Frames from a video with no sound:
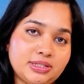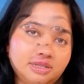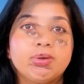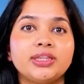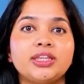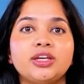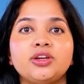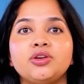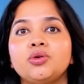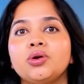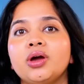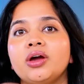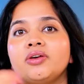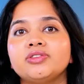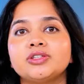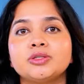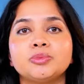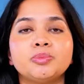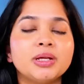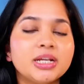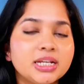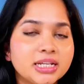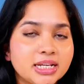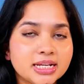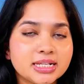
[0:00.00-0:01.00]
Whether you have
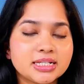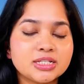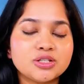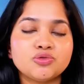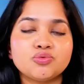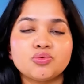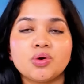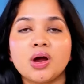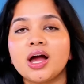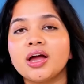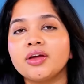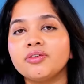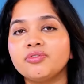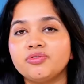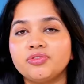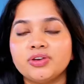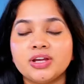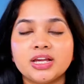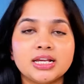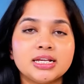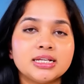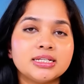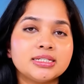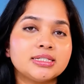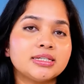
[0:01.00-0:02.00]
split ends, dry,
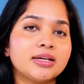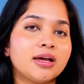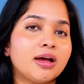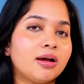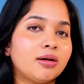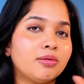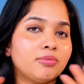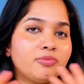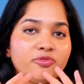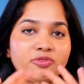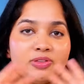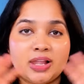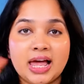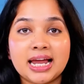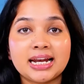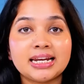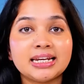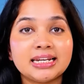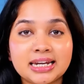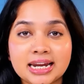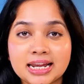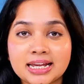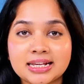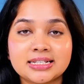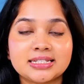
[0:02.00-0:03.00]
frizz,
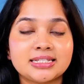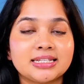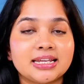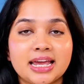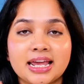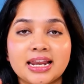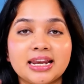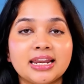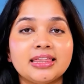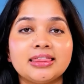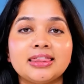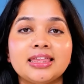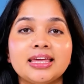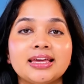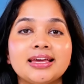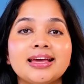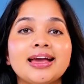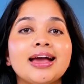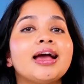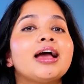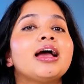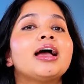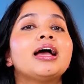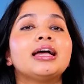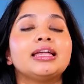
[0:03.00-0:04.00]
flatness, anything,
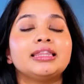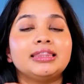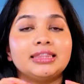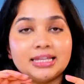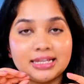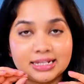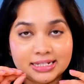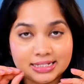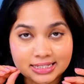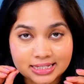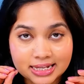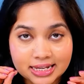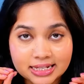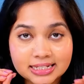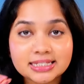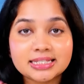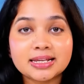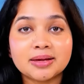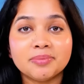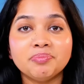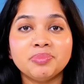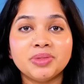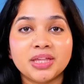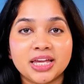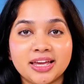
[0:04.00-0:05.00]
there's
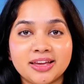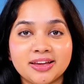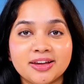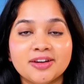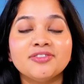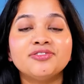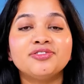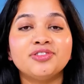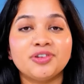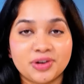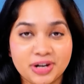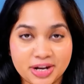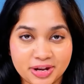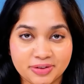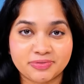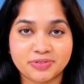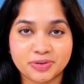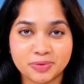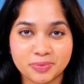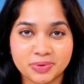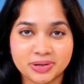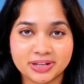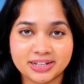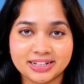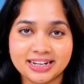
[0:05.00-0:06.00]
something for
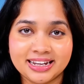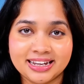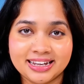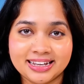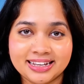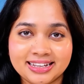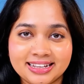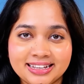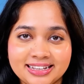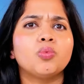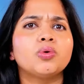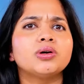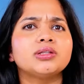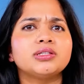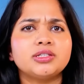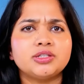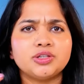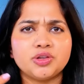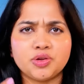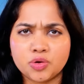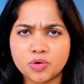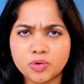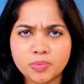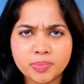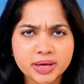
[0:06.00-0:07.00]
everyone. What's
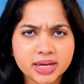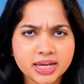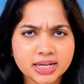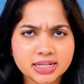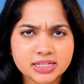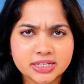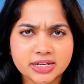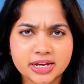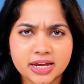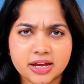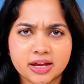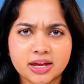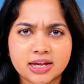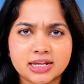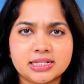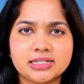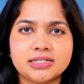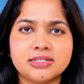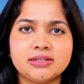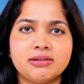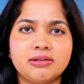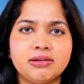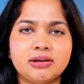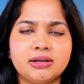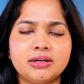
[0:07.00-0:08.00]
your biggest hair
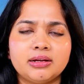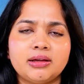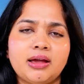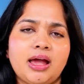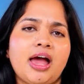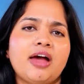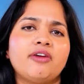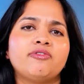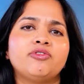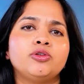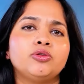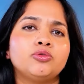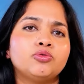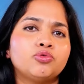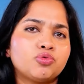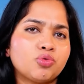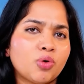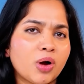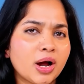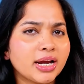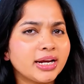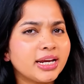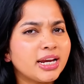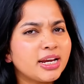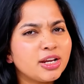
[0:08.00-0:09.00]
concern? Have you
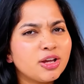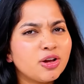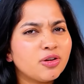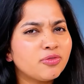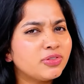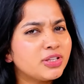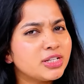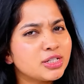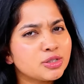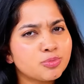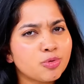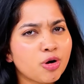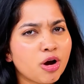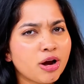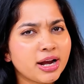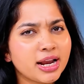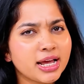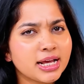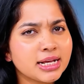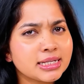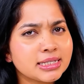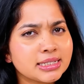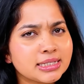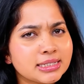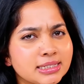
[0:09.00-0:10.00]
tried any of these
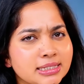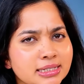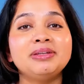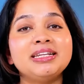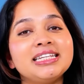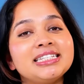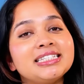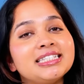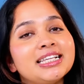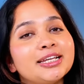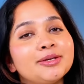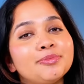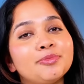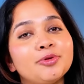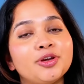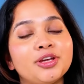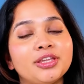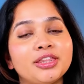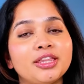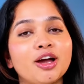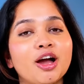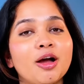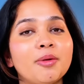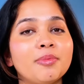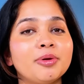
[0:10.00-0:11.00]
products? Please let me know in
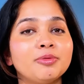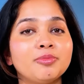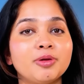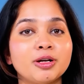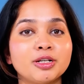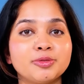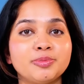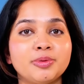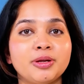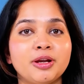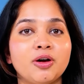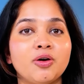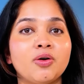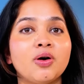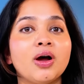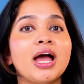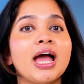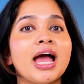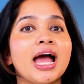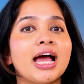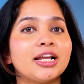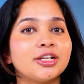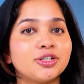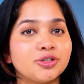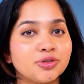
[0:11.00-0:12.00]
the comment box below
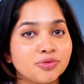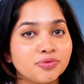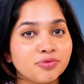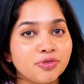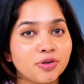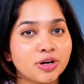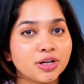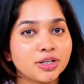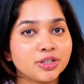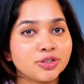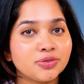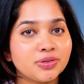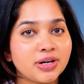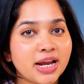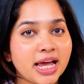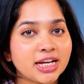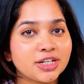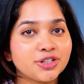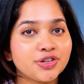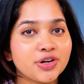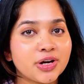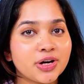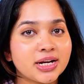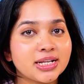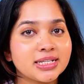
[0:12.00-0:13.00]
and don't forget to like,
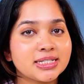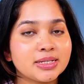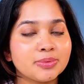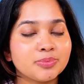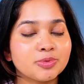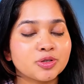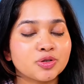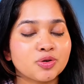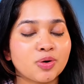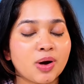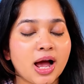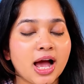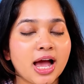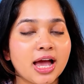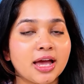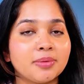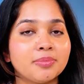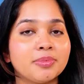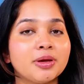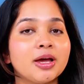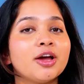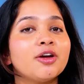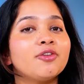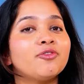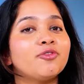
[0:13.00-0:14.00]
share and subscribe
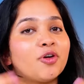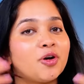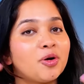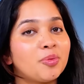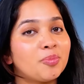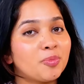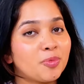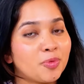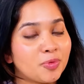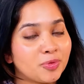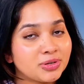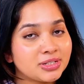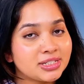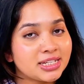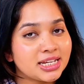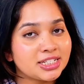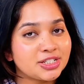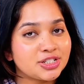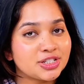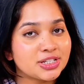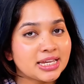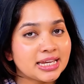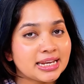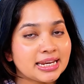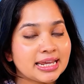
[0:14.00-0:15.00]
for more such
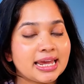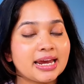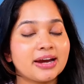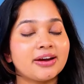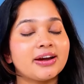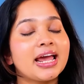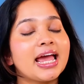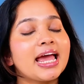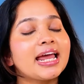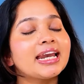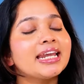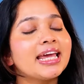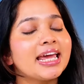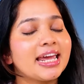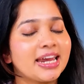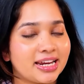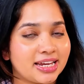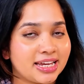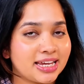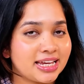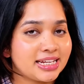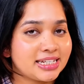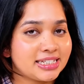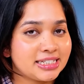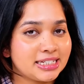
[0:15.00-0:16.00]
skincare and hair
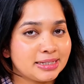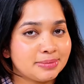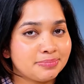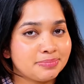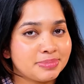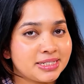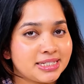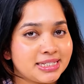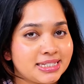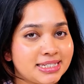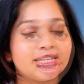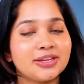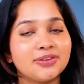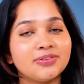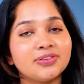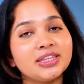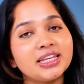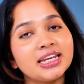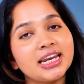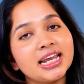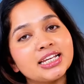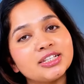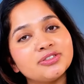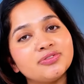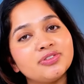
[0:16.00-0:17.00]
care tips. See you in the
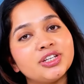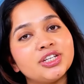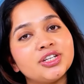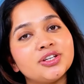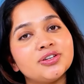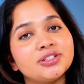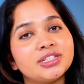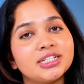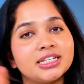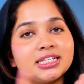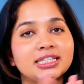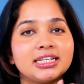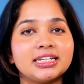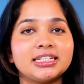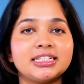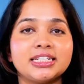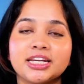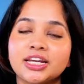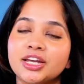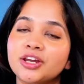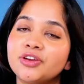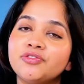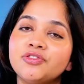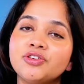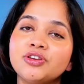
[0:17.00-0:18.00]
next video. Till then, take
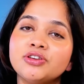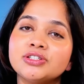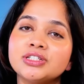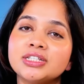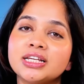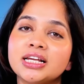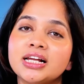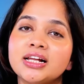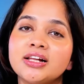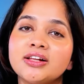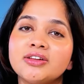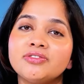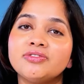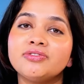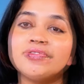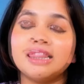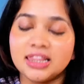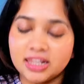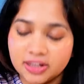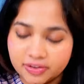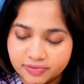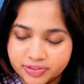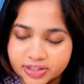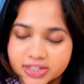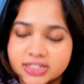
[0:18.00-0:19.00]
care of yourself.
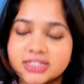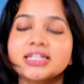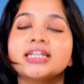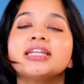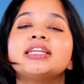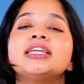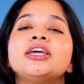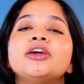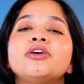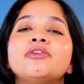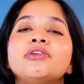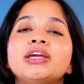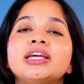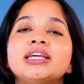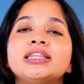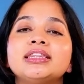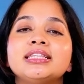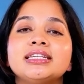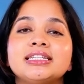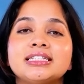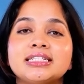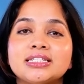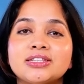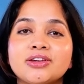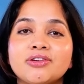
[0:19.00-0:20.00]
Love the skin you're in.
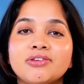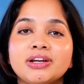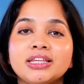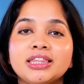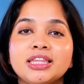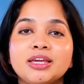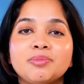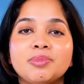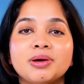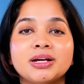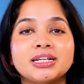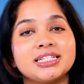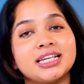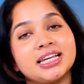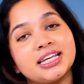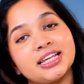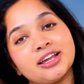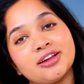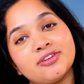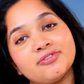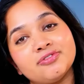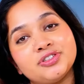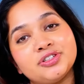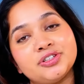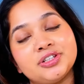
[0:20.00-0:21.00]
This is our Diba signing
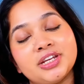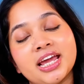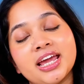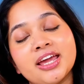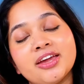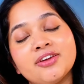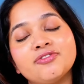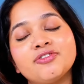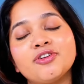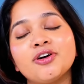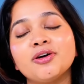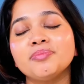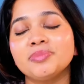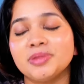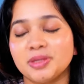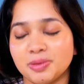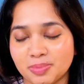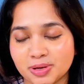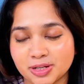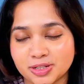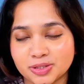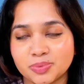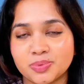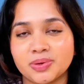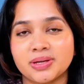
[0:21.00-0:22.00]
off today from
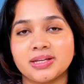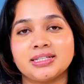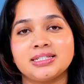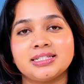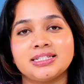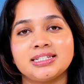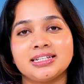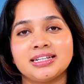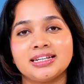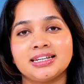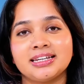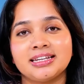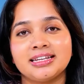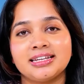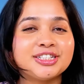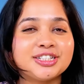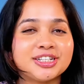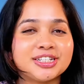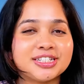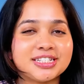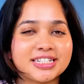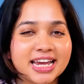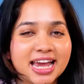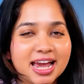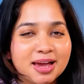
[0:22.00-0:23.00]
Diba's Quest.
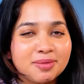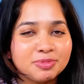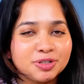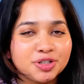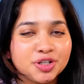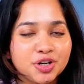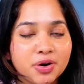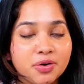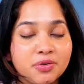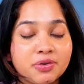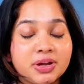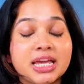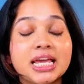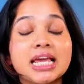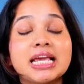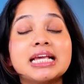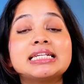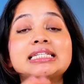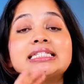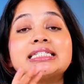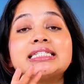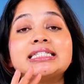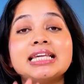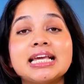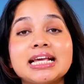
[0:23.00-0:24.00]
Today I'm sharing
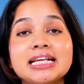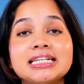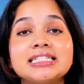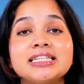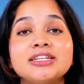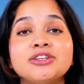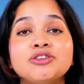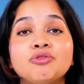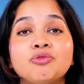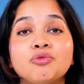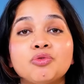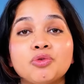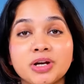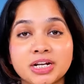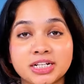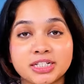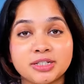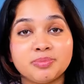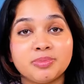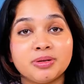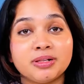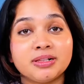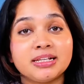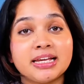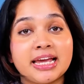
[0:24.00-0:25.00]
6
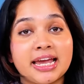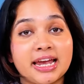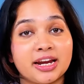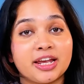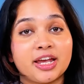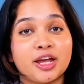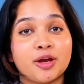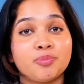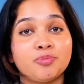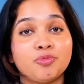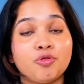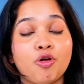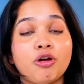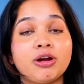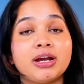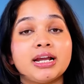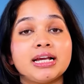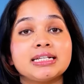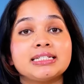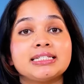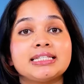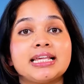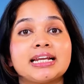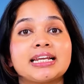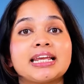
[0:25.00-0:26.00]
incredible hair care
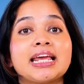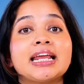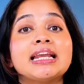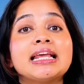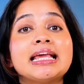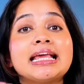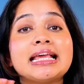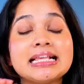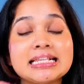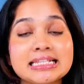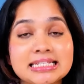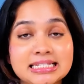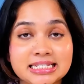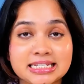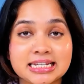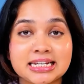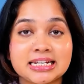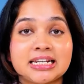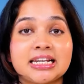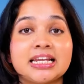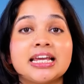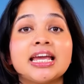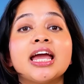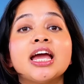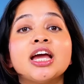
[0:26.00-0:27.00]
products that can
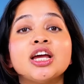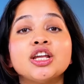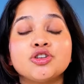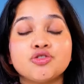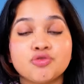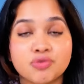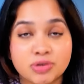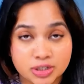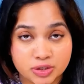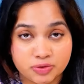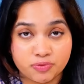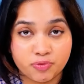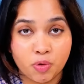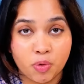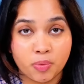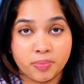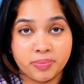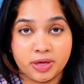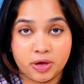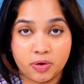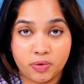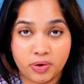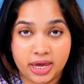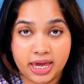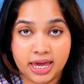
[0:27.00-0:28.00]
instantly transform
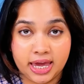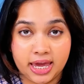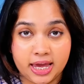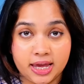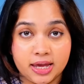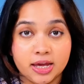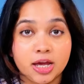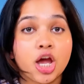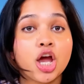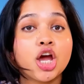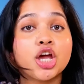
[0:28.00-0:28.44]
your hair.